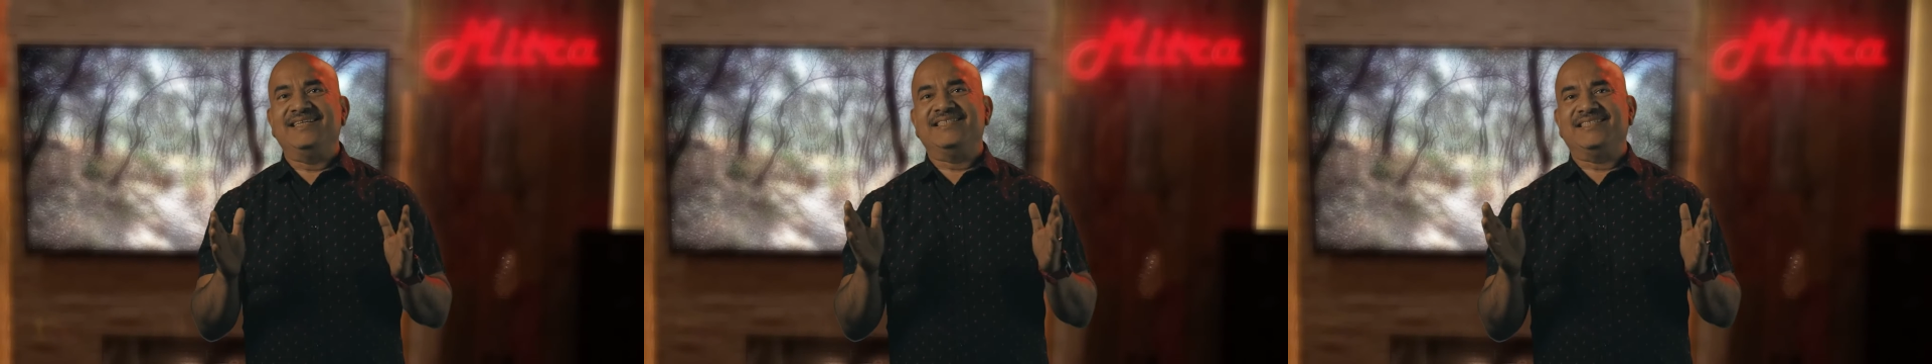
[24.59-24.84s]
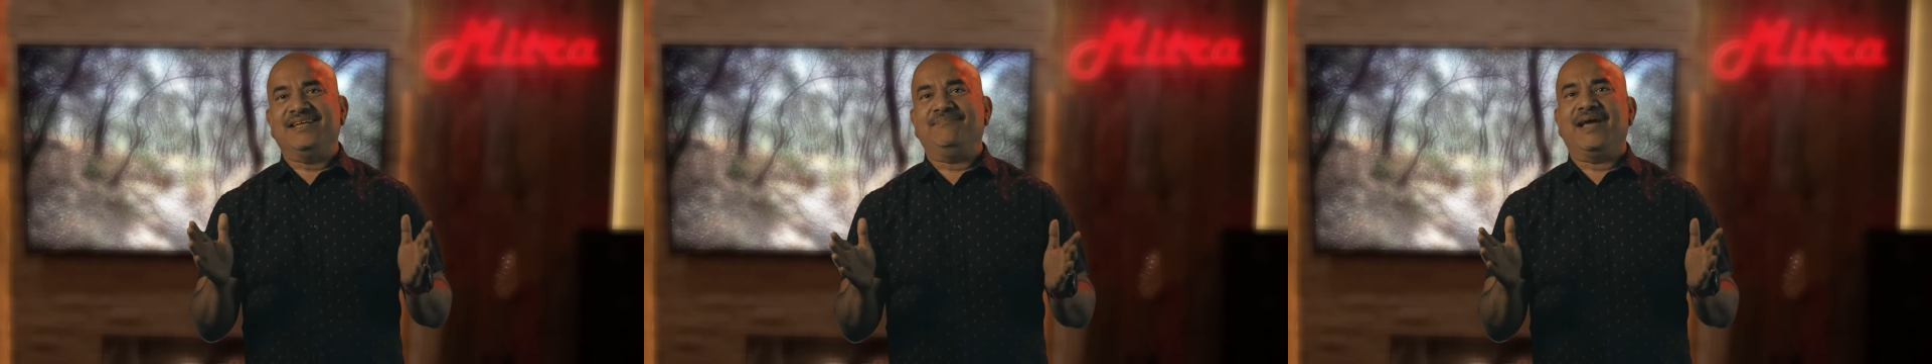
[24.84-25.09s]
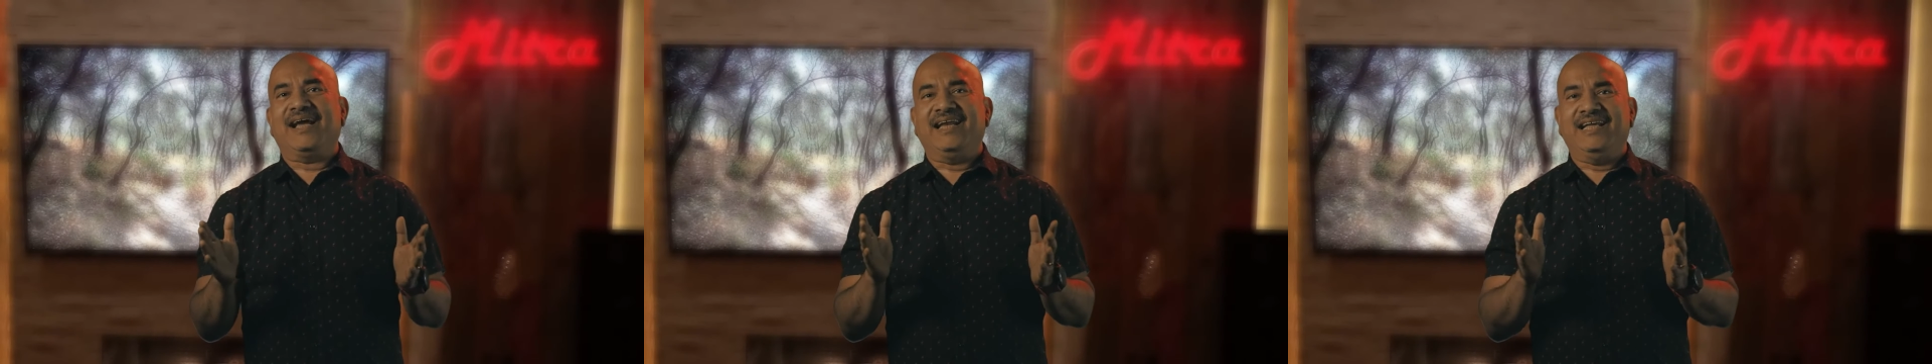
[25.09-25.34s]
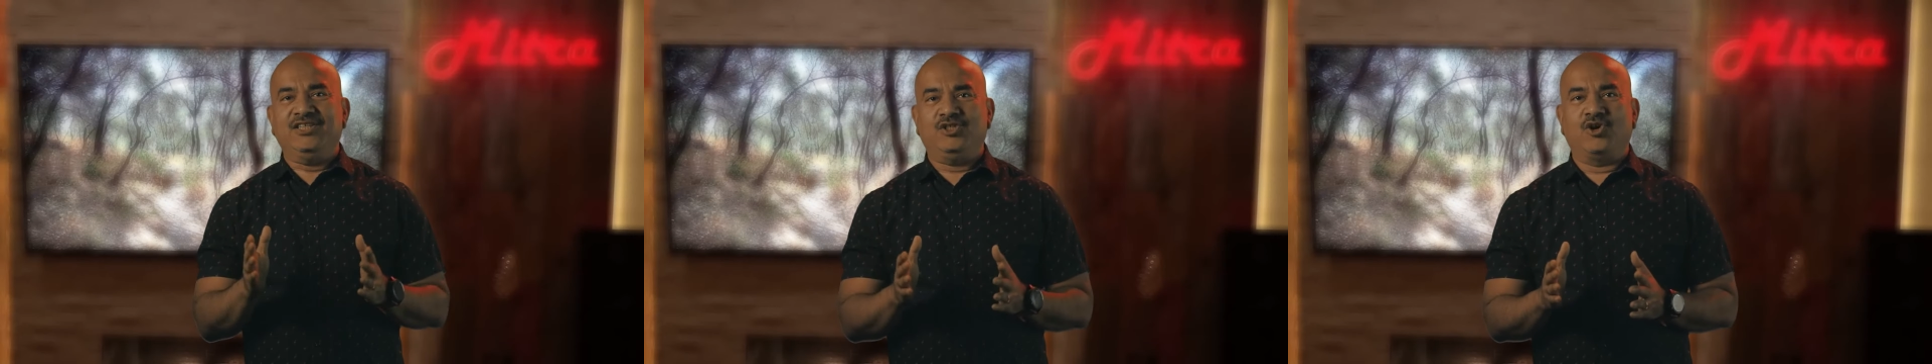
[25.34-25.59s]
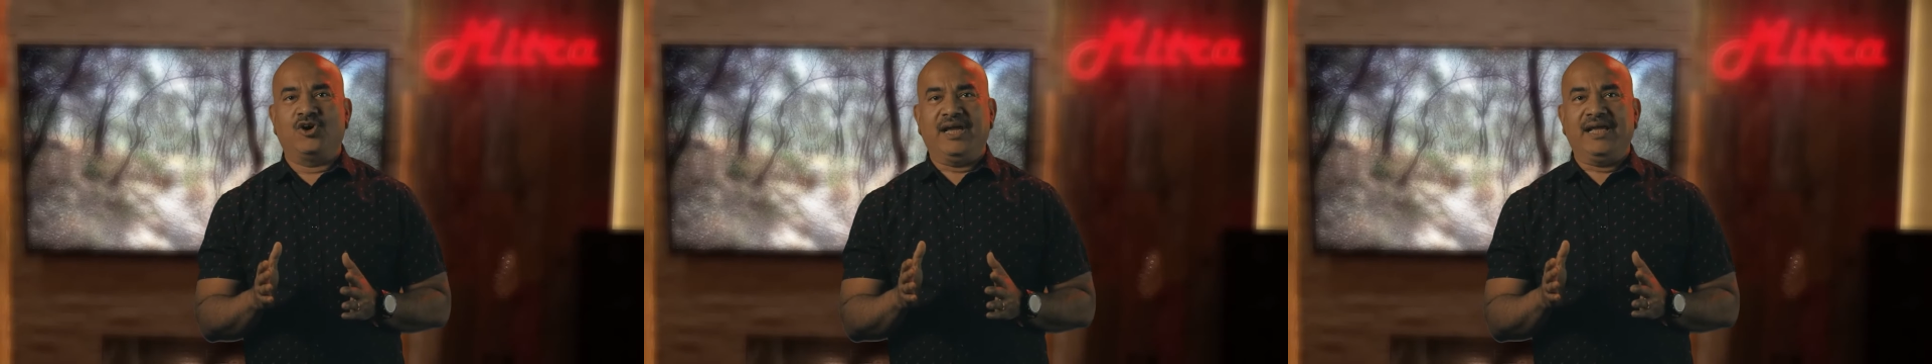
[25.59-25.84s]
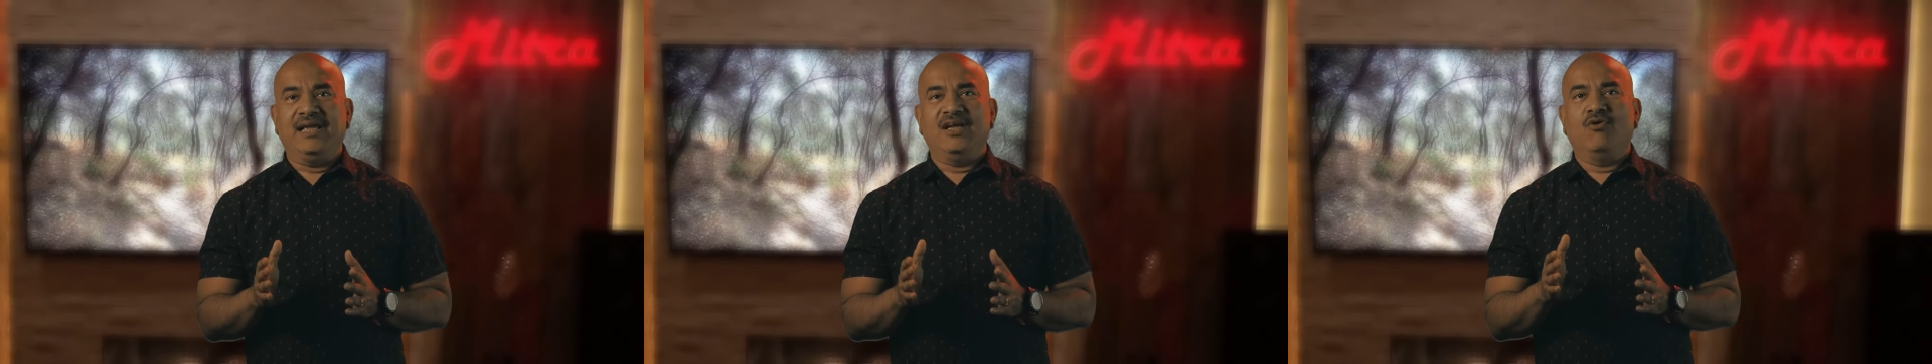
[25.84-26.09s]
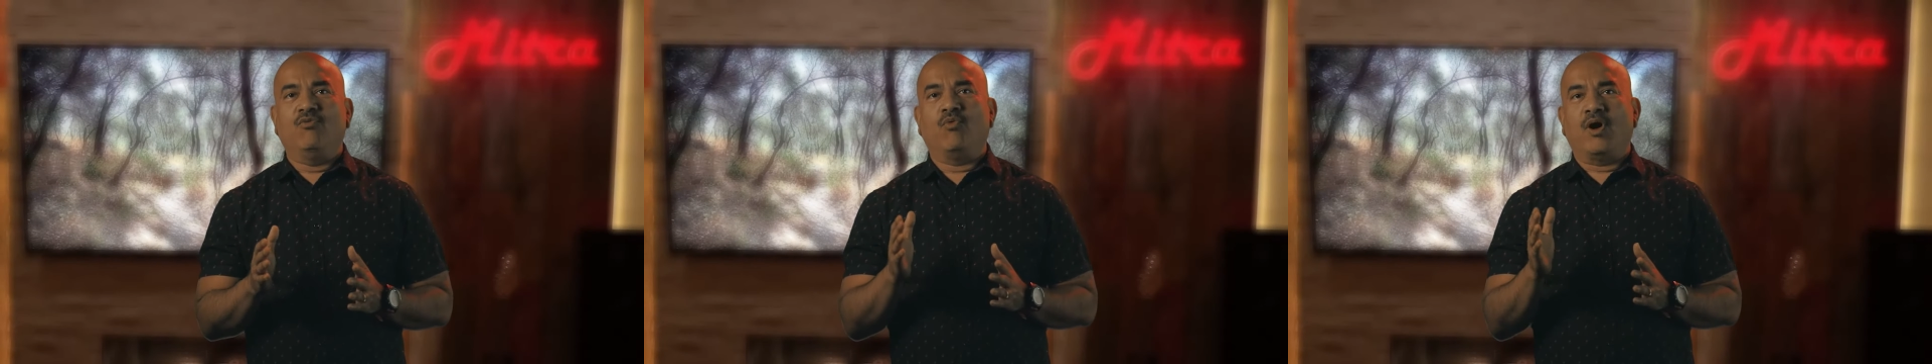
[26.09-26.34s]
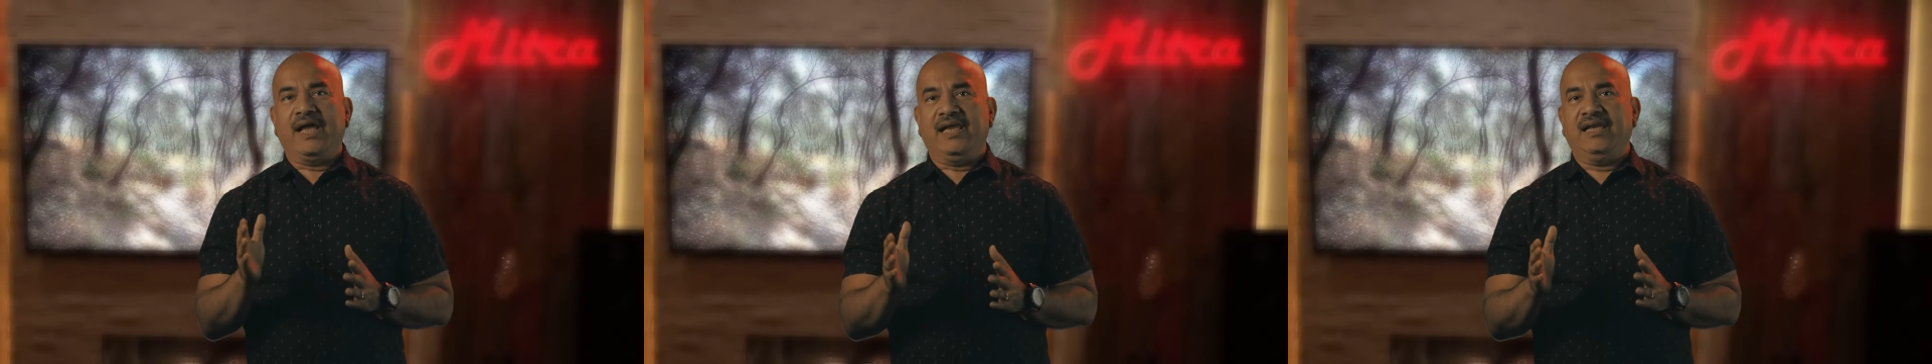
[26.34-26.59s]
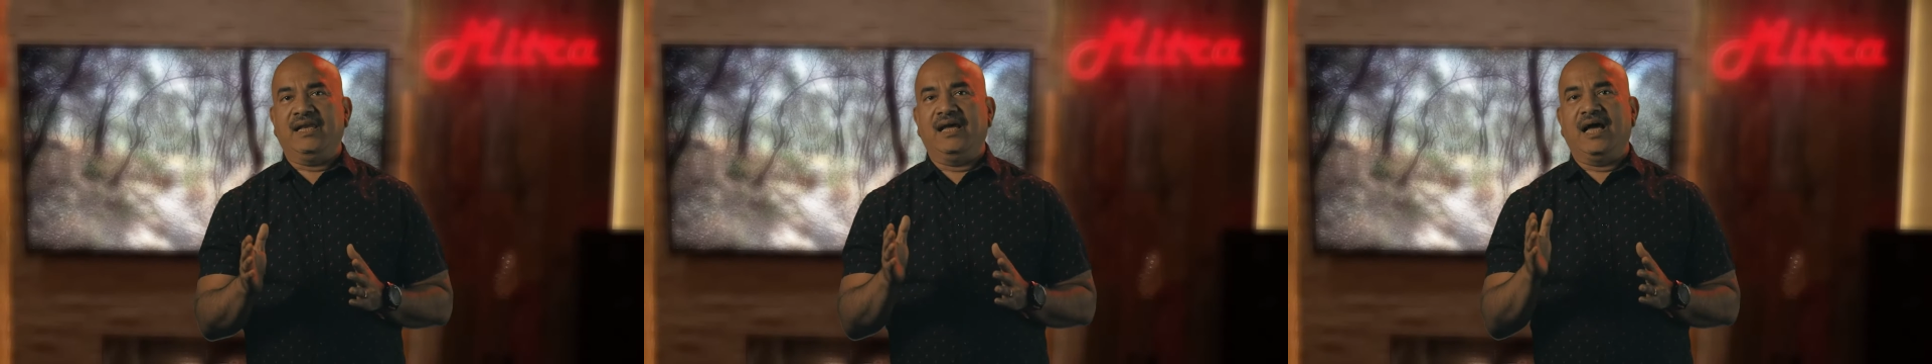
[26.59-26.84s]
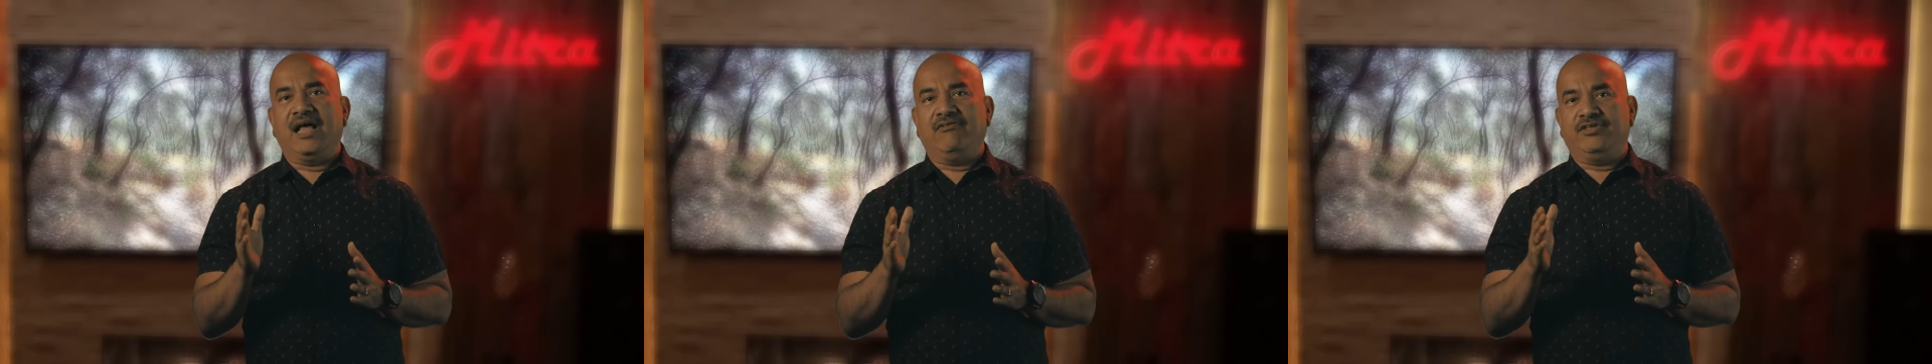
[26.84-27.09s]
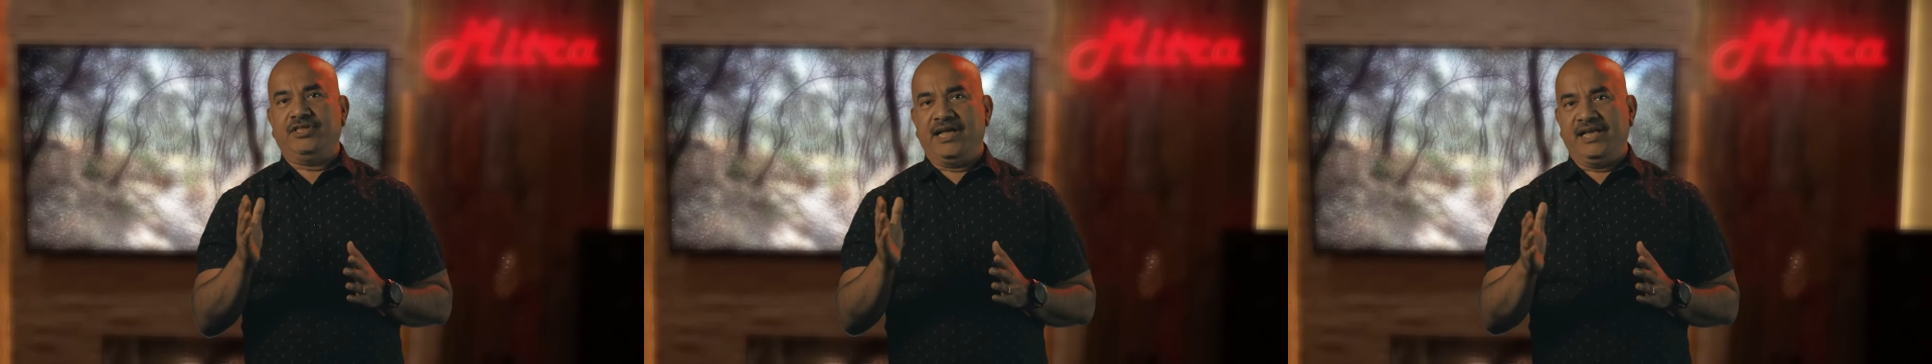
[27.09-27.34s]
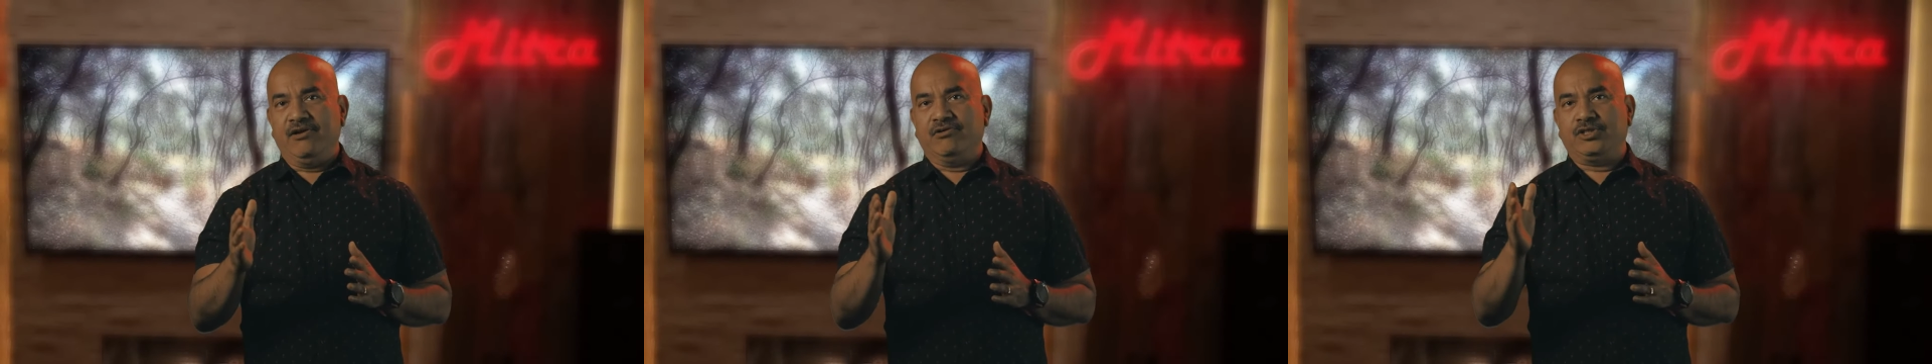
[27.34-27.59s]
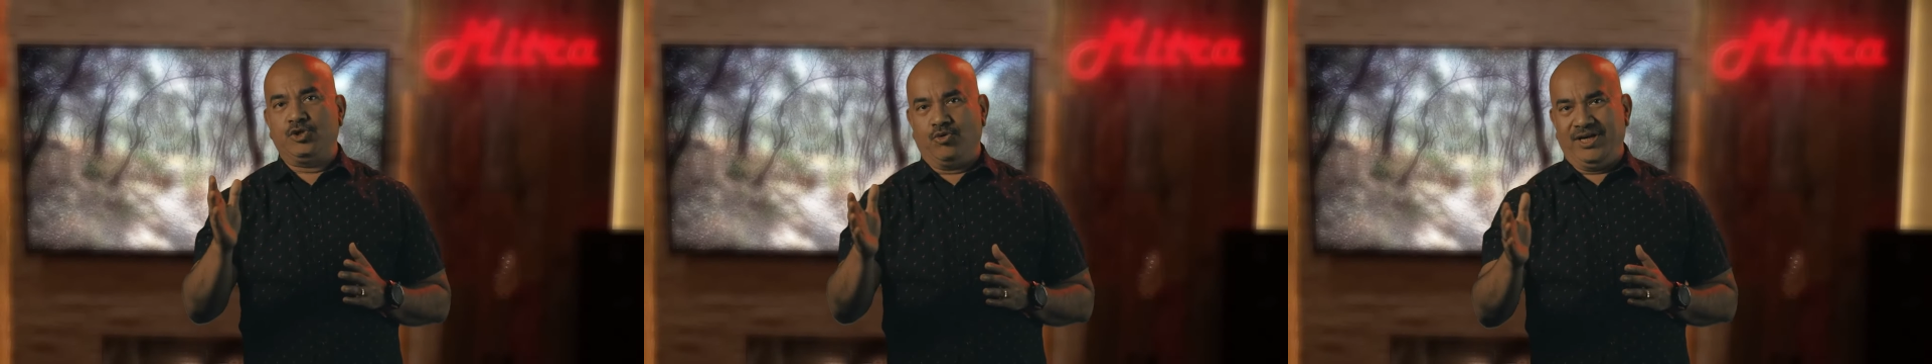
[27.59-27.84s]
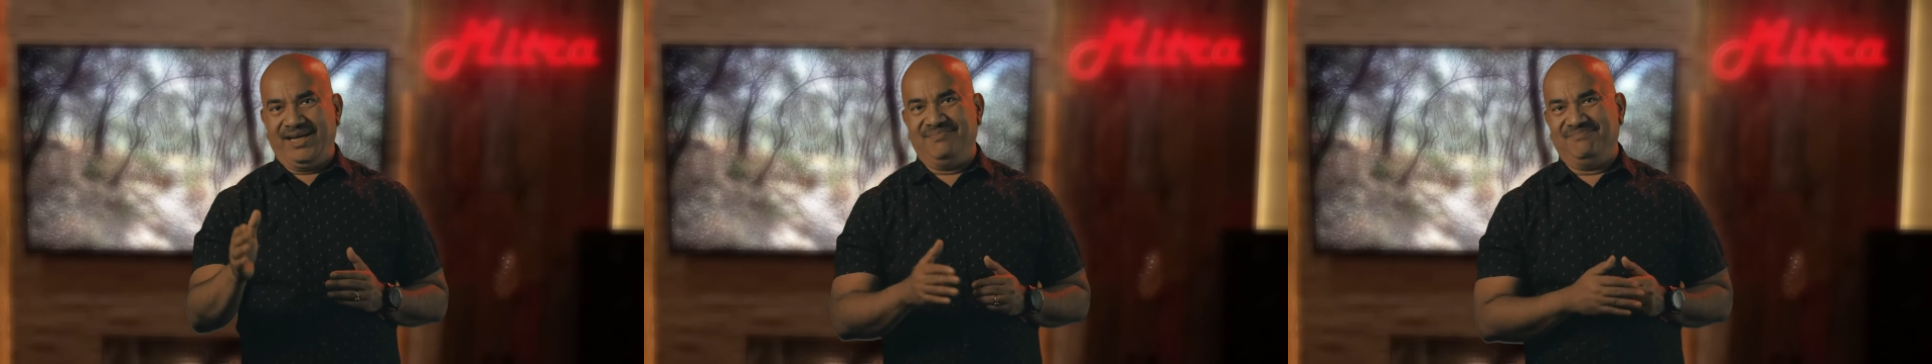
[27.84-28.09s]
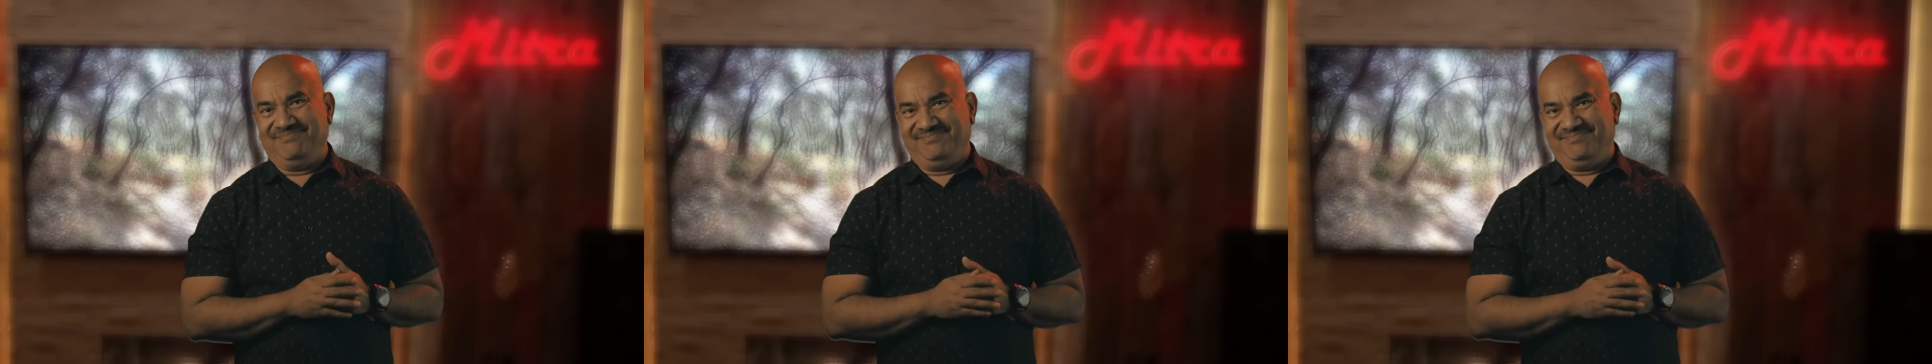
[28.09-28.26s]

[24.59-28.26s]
sit back and enjoy while I'll tell you a story.